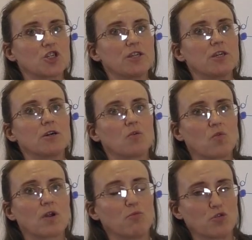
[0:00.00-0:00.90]
you have
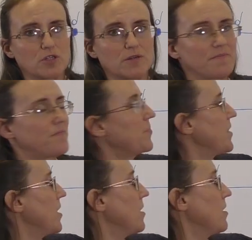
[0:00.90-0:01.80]
written agreement,
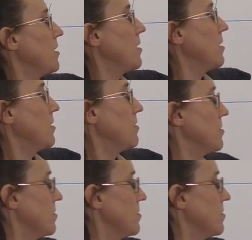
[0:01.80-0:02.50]
or